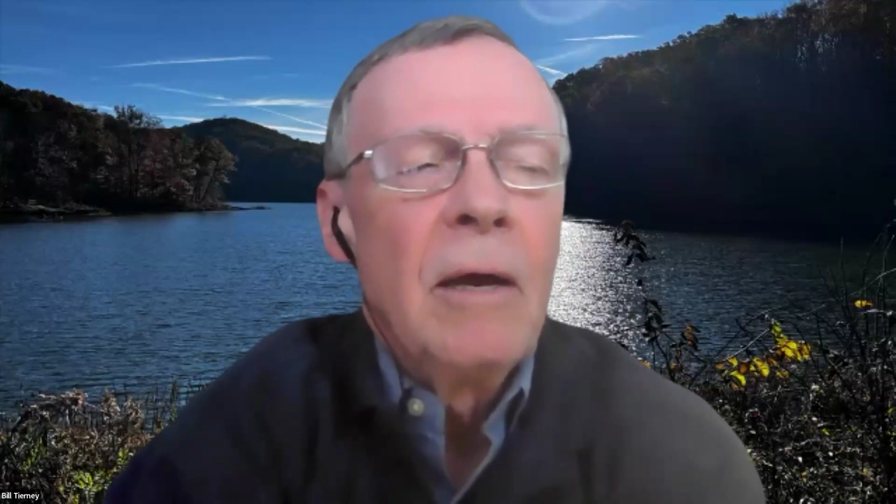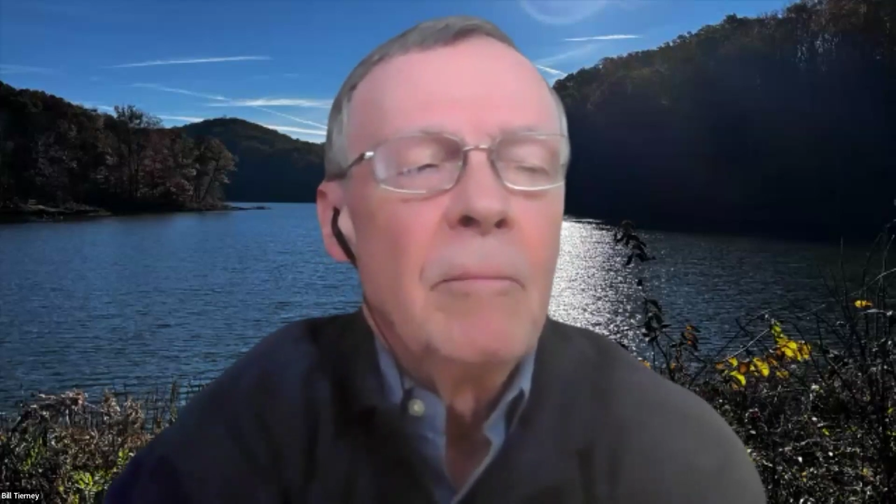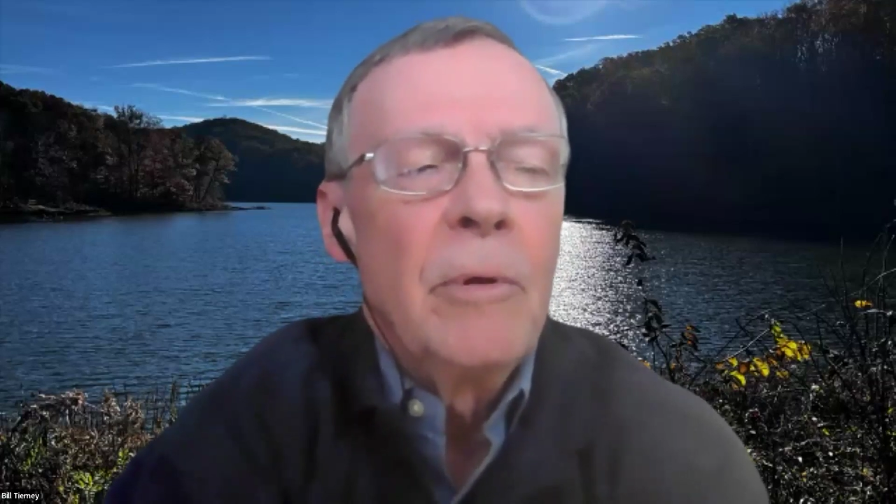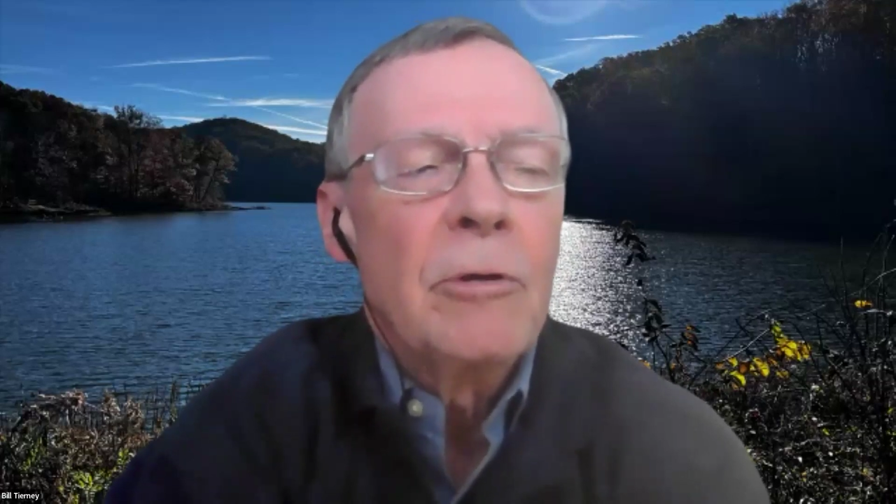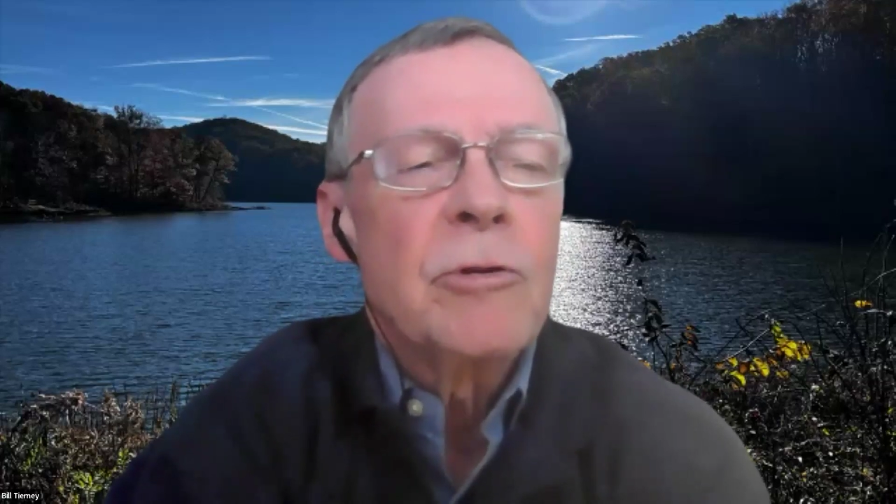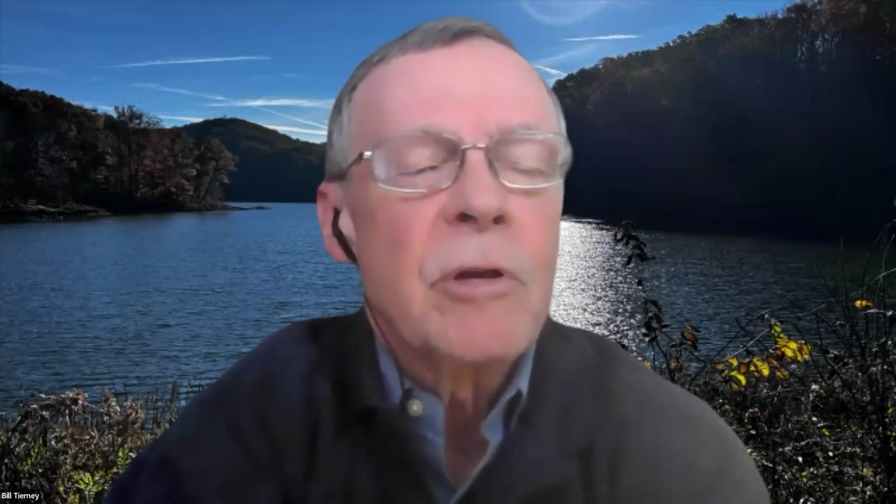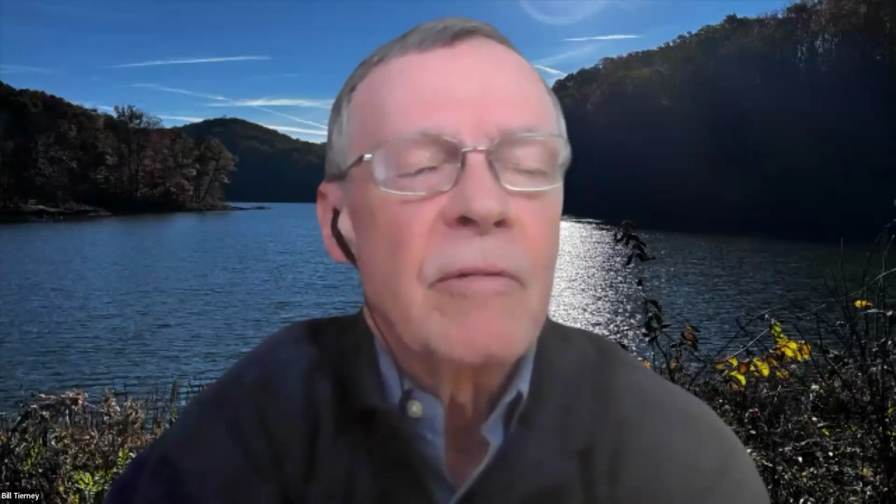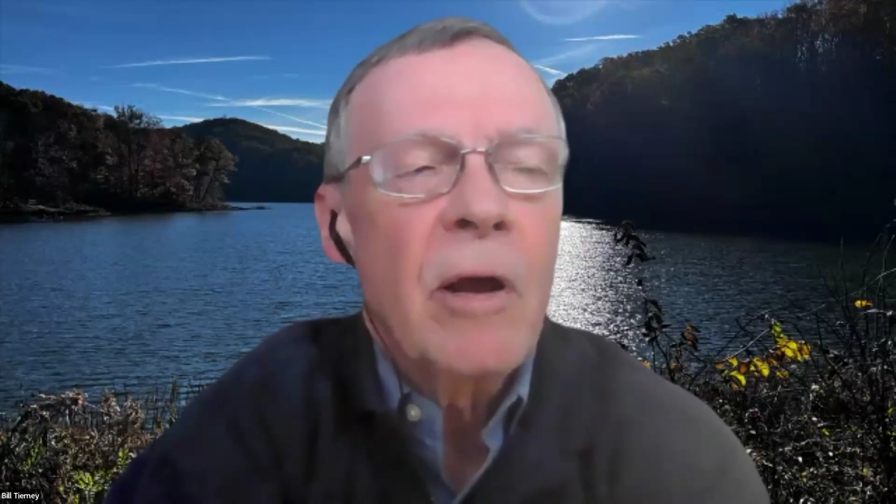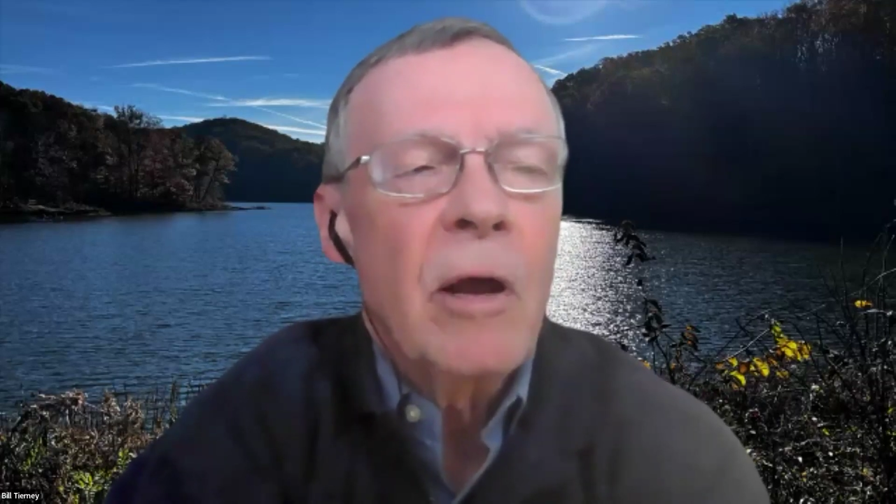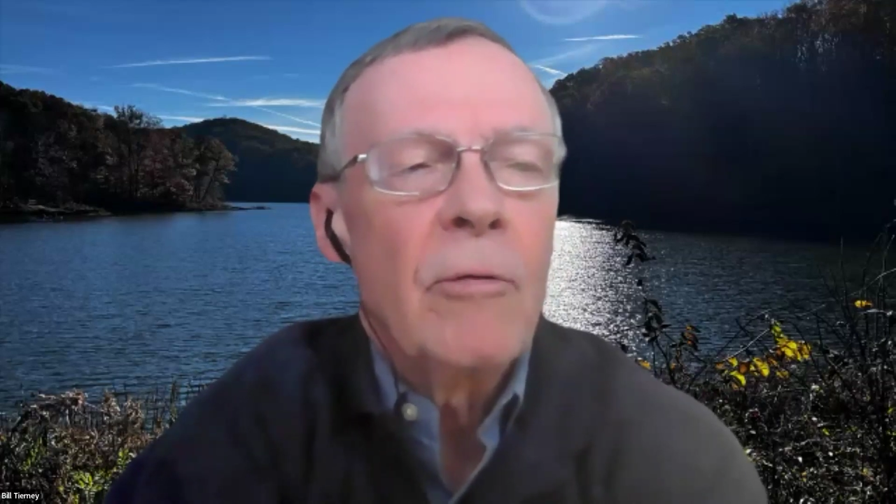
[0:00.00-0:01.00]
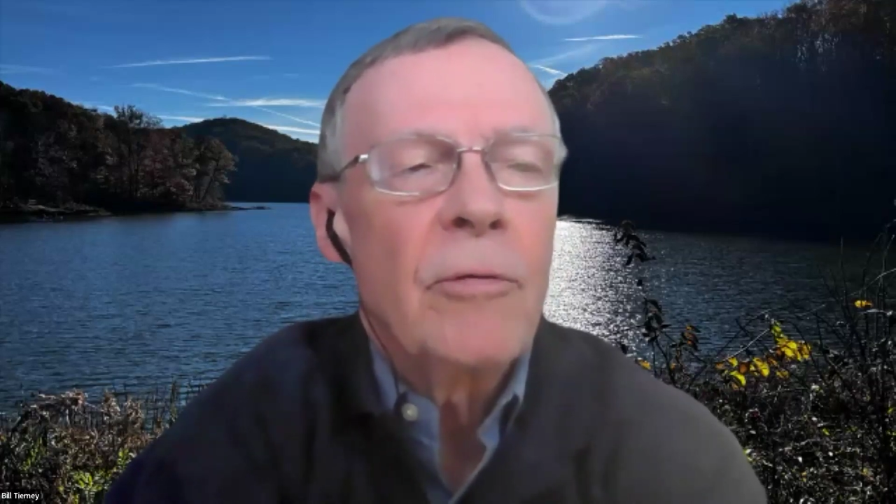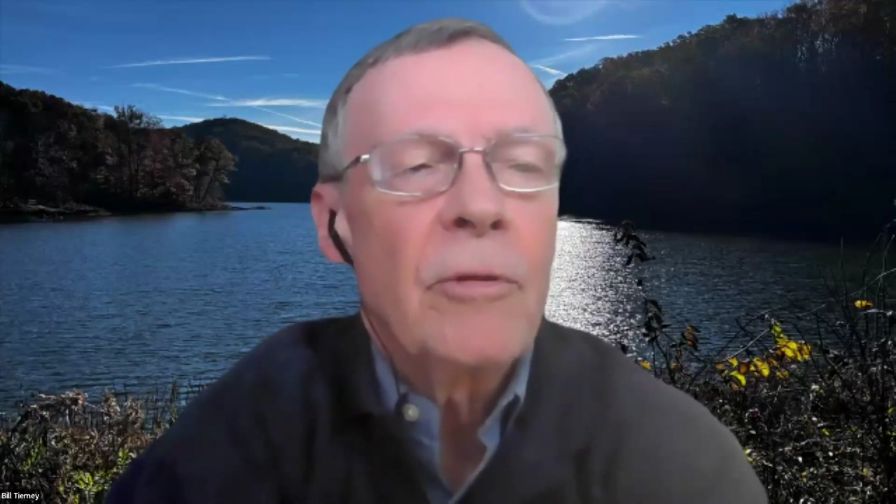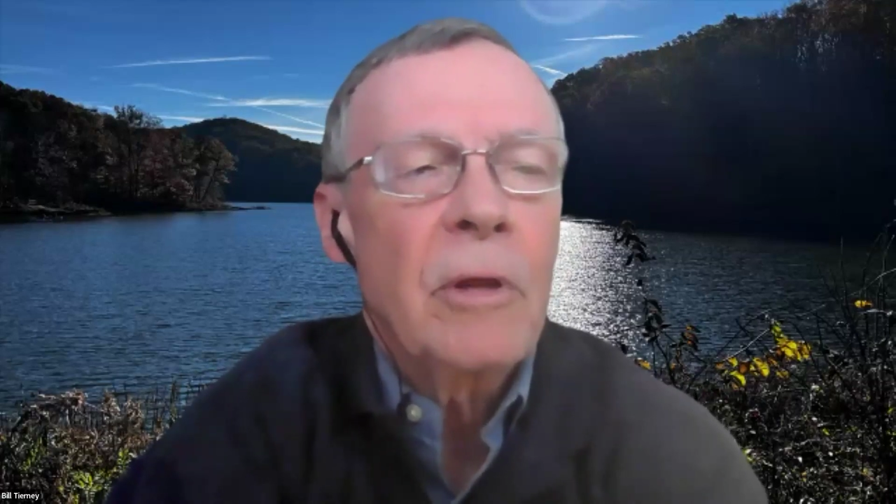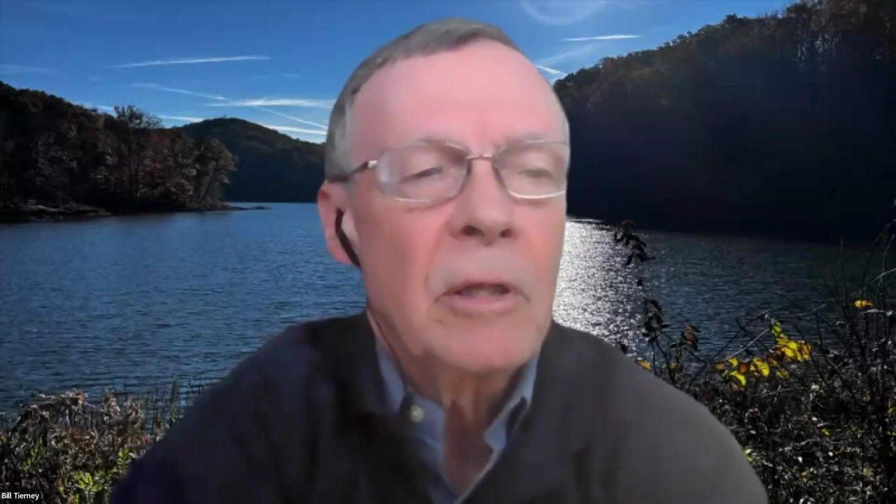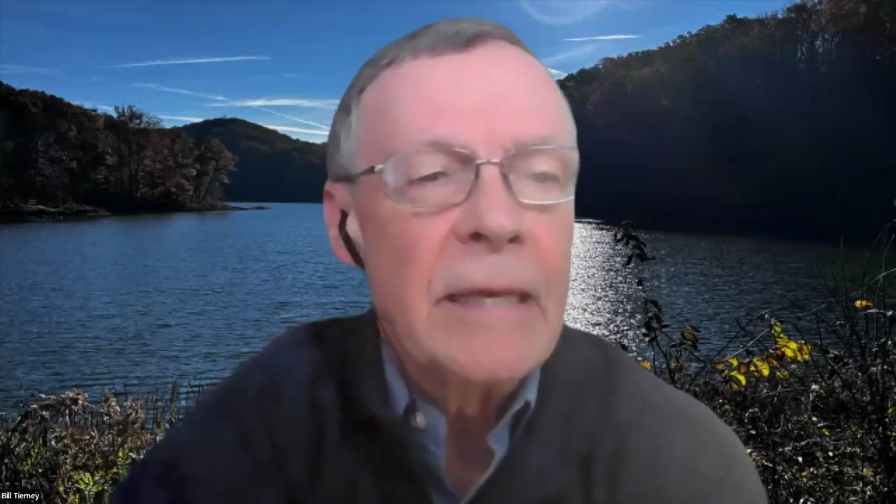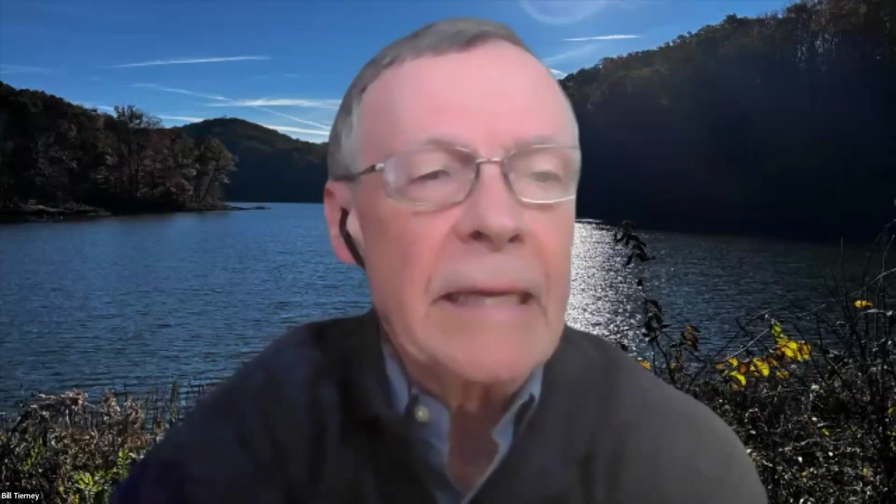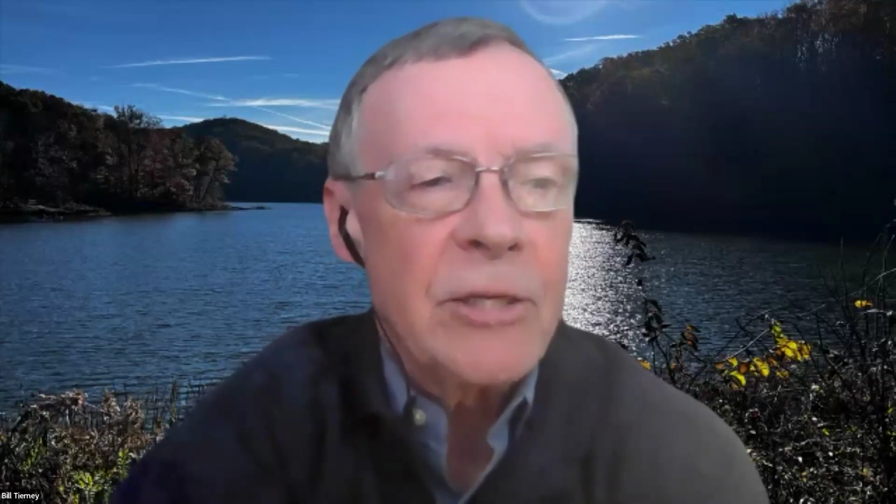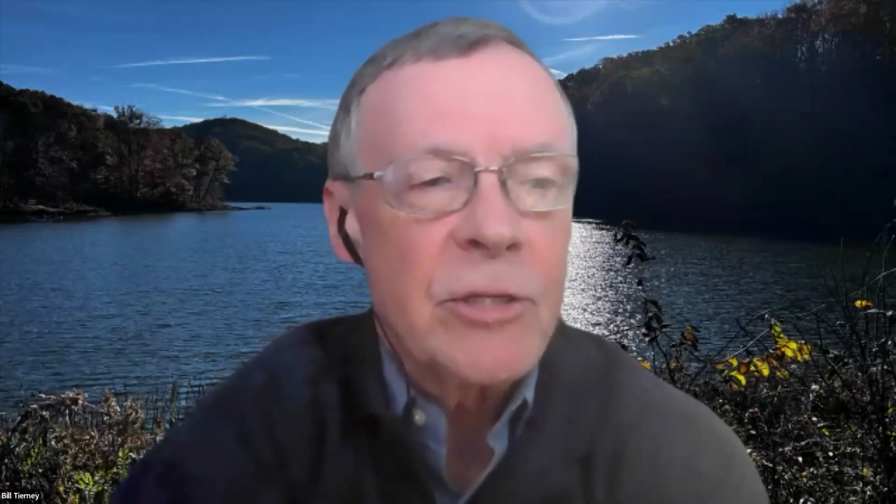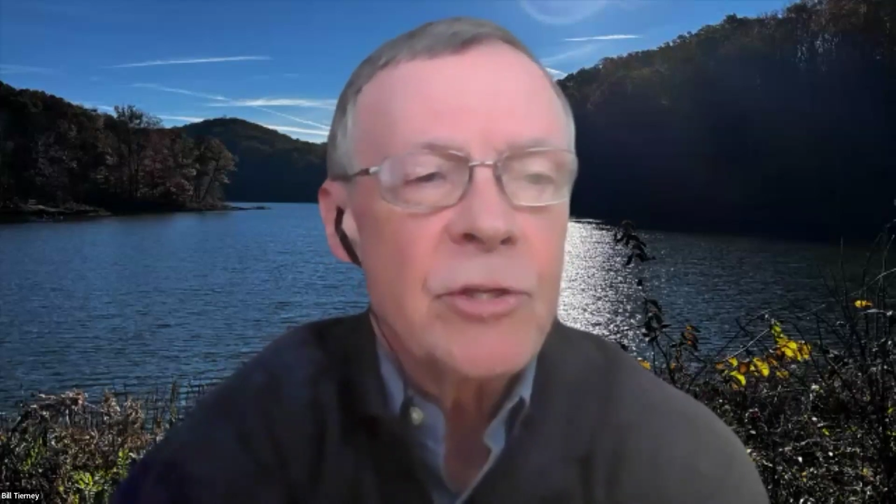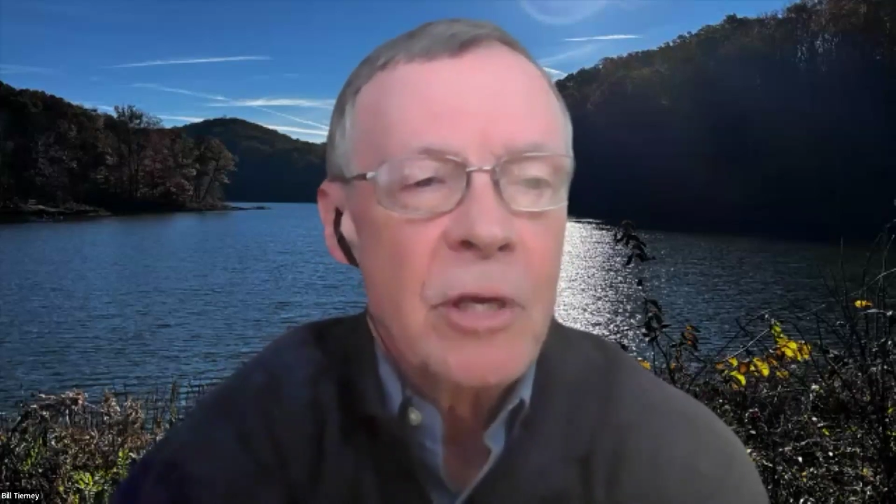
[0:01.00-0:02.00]
Ministry of Health
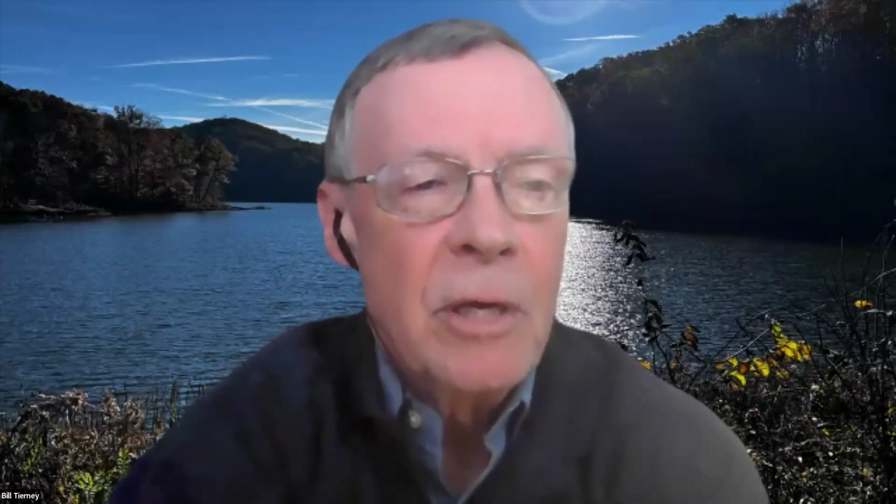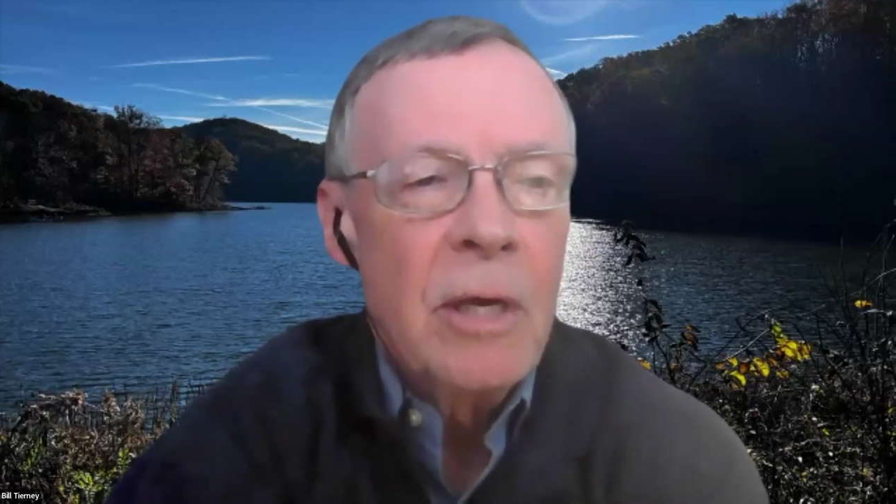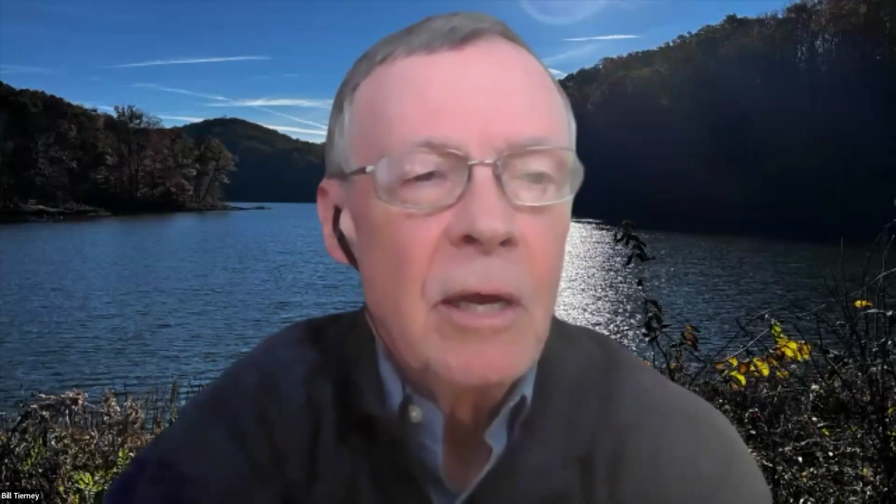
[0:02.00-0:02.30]
clinics